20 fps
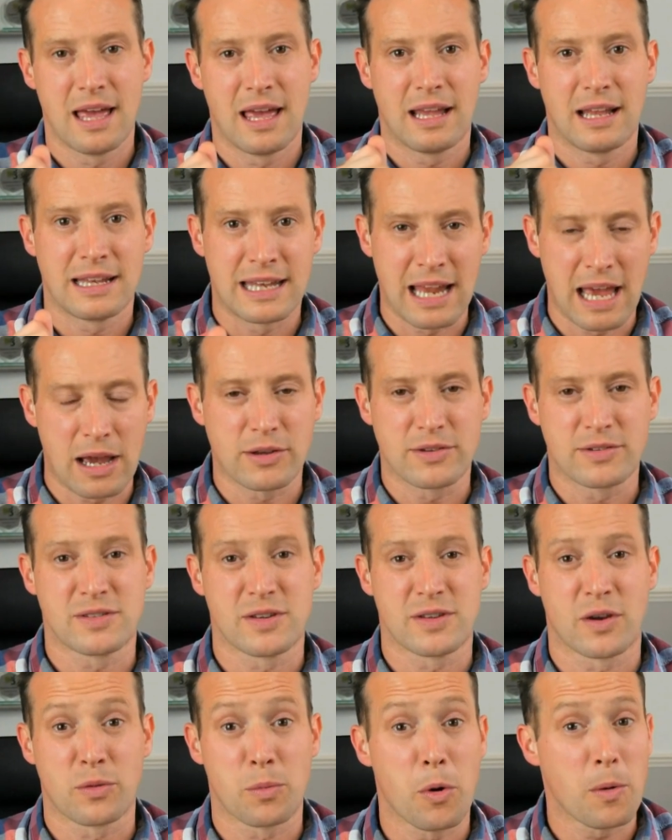Now you've
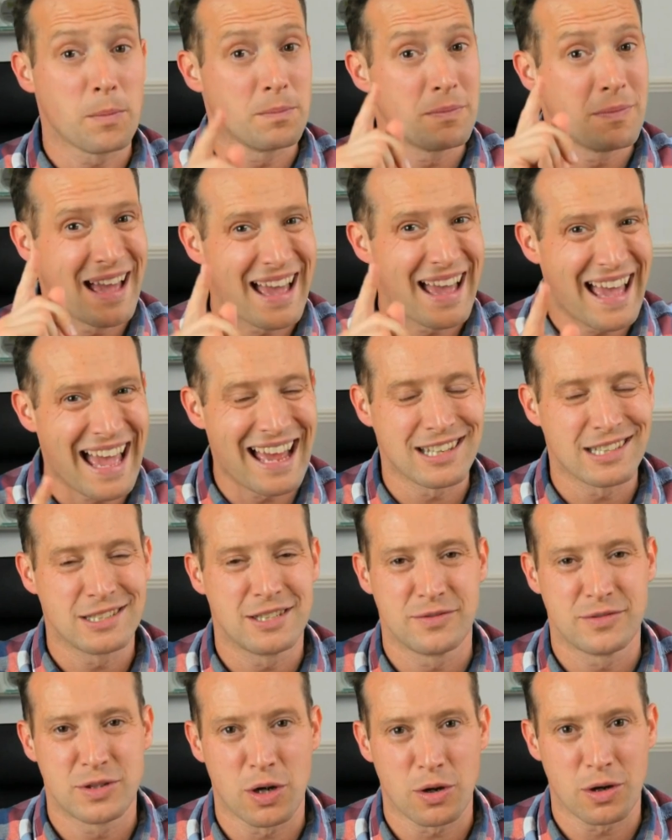solved the problem and
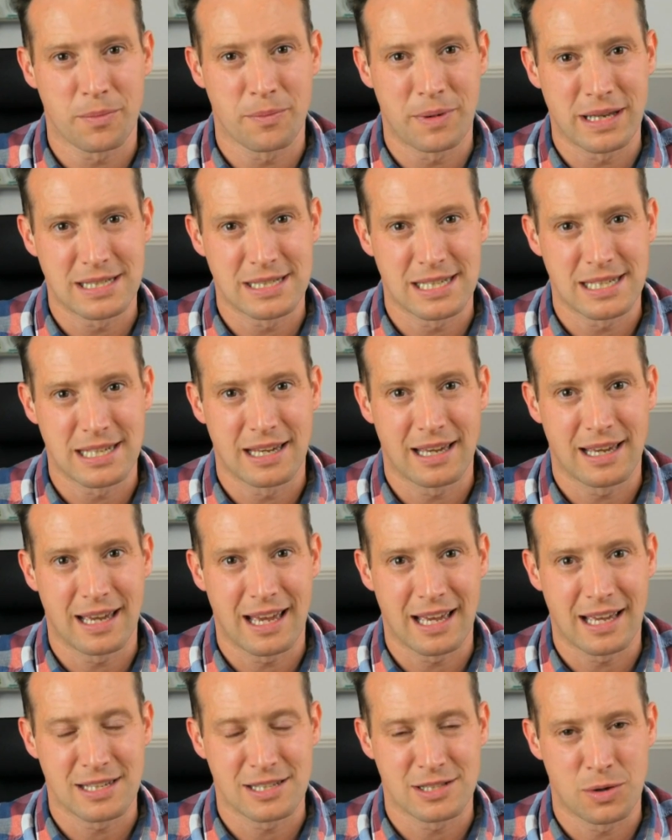you've documented it
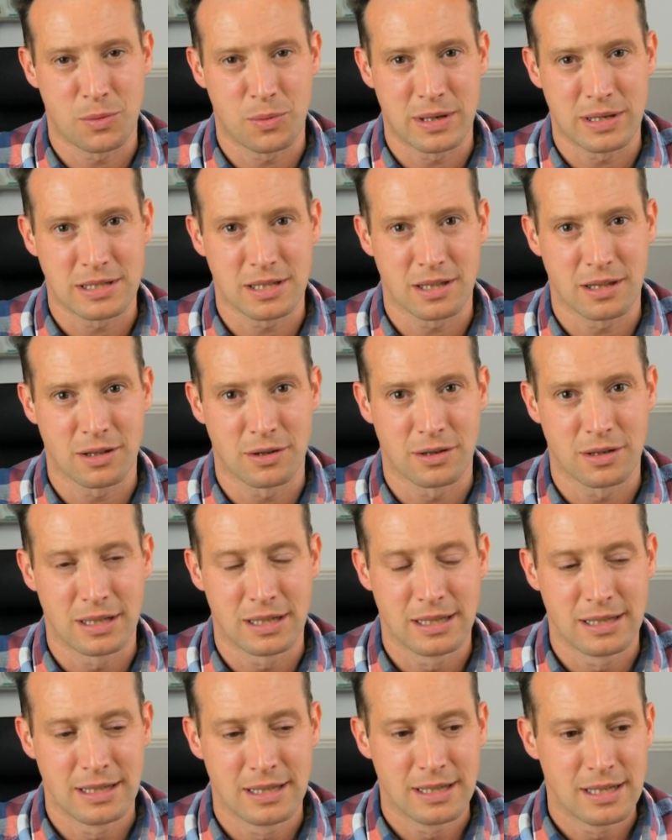as you went along.
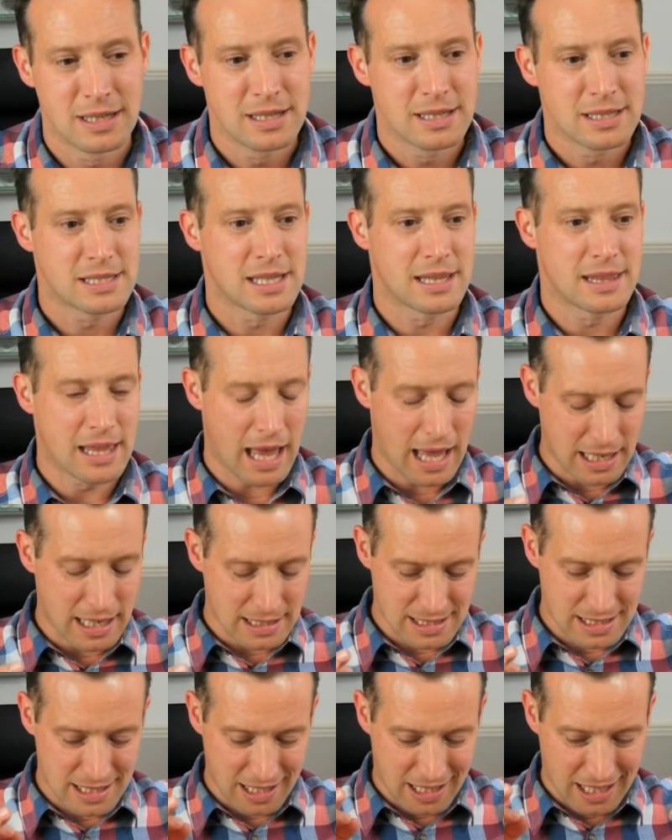So
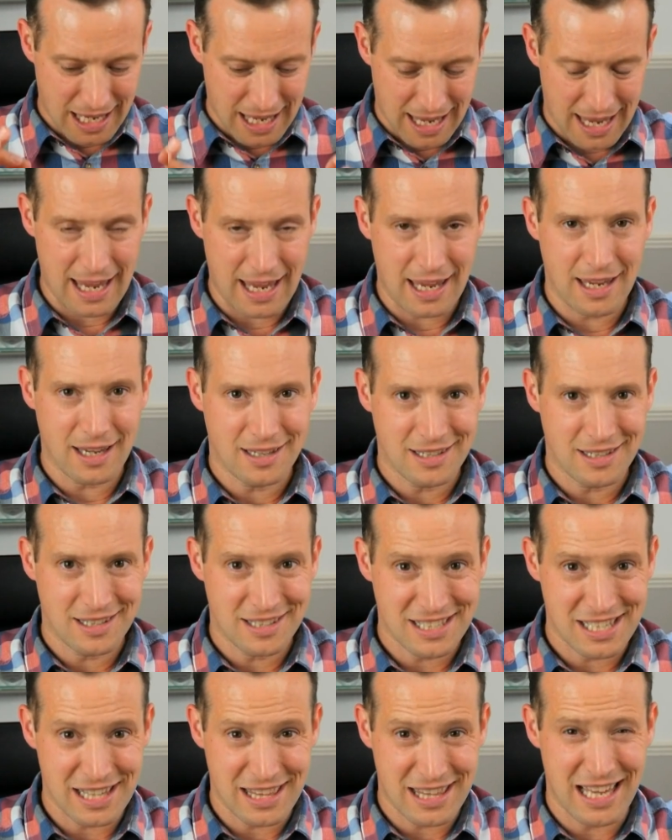that's the key
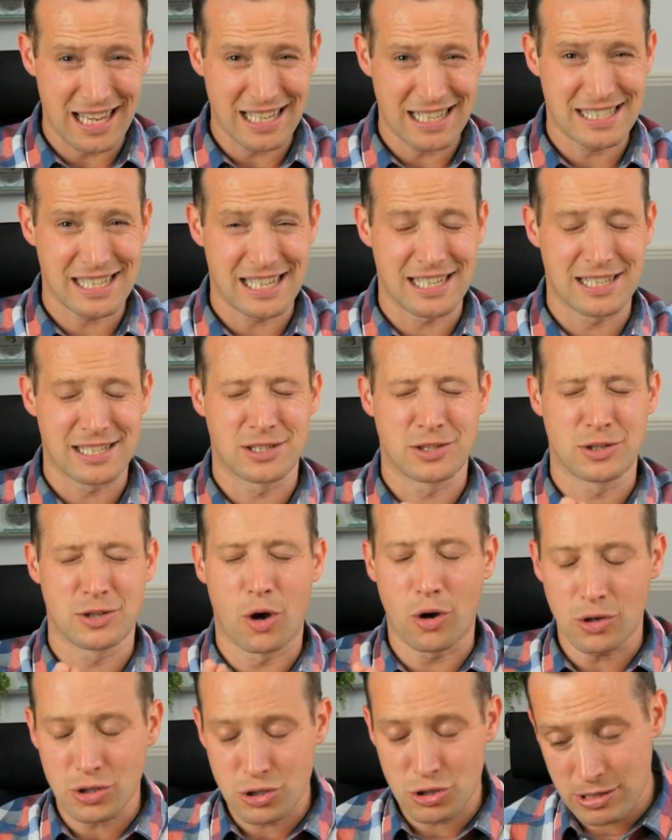to this, is
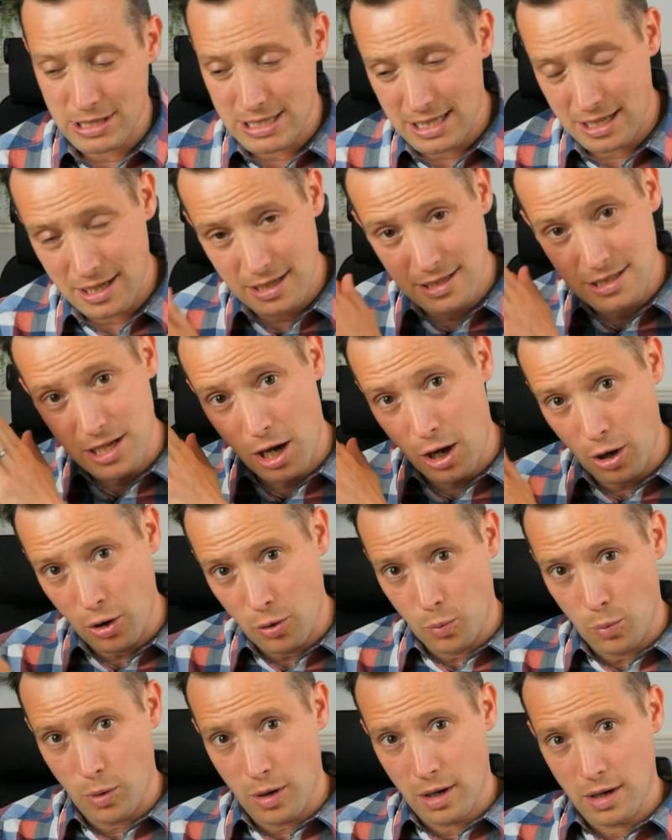not treating it as
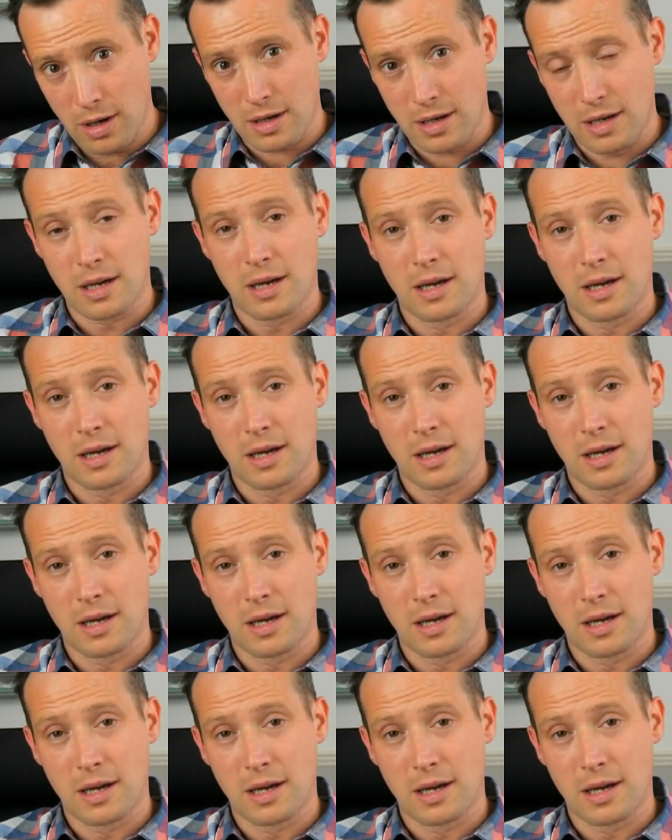homework,